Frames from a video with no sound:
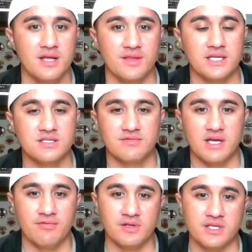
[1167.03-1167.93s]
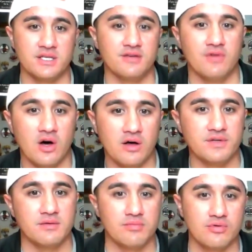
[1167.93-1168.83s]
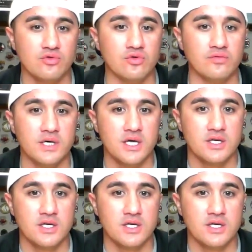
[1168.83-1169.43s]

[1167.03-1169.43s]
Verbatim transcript: Things have definitely evolved and improved.